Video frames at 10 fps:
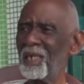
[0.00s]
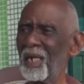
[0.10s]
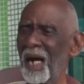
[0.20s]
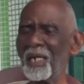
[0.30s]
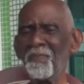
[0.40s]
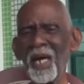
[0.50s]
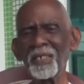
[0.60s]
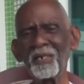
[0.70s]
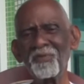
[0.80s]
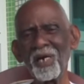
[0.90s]
And many
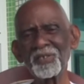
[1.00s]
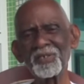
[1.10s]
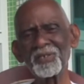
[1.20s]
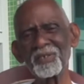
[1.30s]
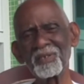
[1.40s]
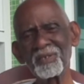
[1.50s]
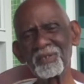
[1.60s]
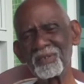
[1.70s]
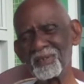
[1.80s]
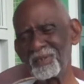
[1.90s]
of us,
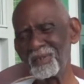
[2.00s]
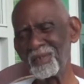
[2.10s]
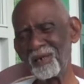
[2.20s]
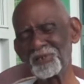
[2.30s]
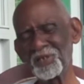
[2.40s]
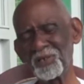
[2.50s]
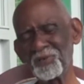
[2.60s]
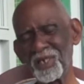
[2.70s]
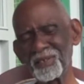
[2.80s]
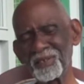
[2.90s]
her children,